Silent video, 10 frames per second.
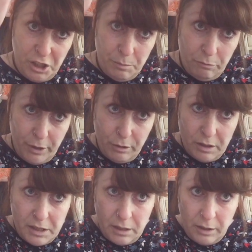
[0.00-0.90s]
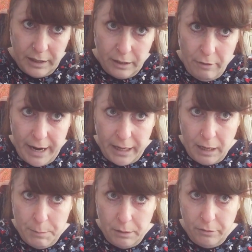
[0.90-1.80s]
to do my roots. Look at the grey
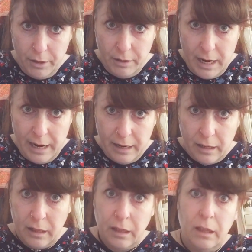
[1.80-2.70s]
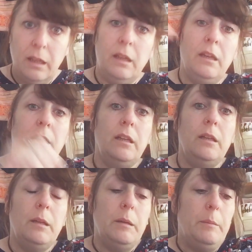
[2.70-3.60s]
coming through there.
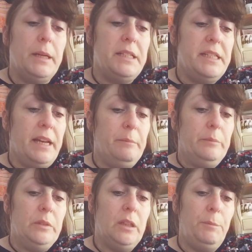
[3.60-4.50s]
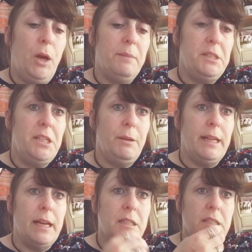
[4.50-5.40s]
But um, I'm not up to
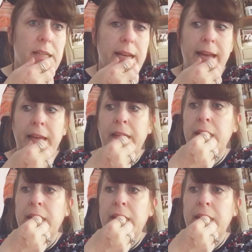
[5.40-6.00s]
doing that just yet.